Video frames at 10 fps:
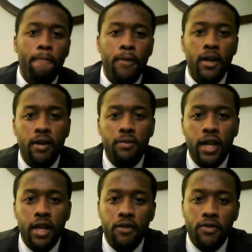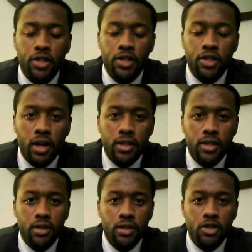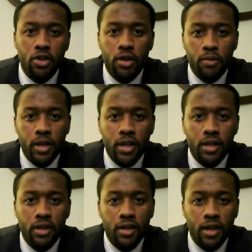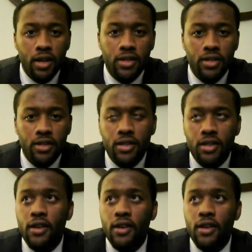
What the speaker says: Thank you for joining us. Joining me. Us.